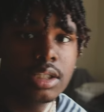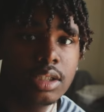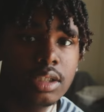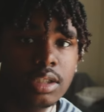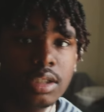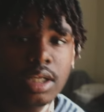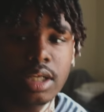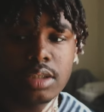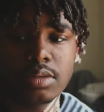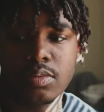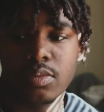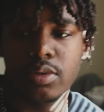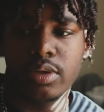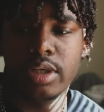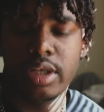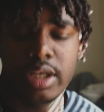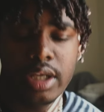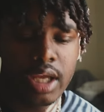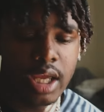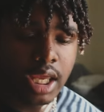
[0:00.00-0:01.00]
the next
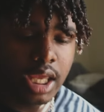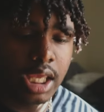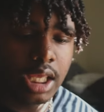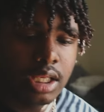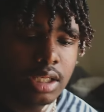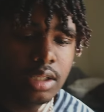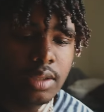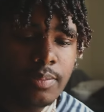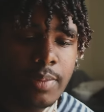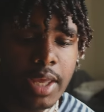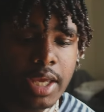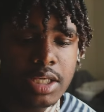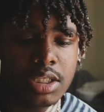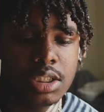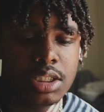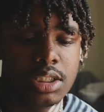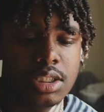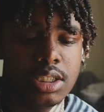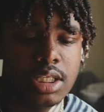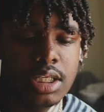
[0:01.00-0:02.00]
morning, and the
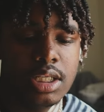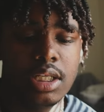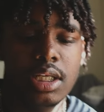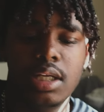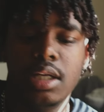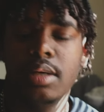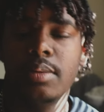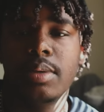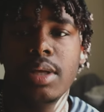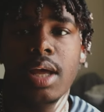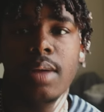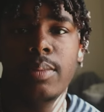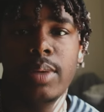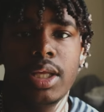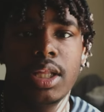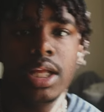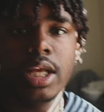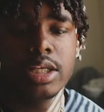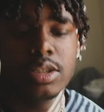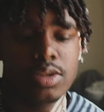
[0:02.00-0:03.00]
packages didn't end up
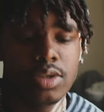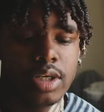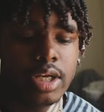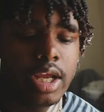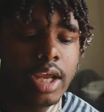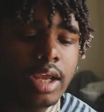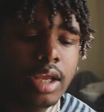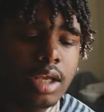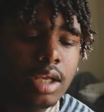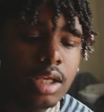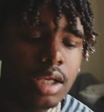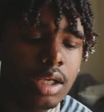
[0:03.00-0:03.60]
coming yesterday.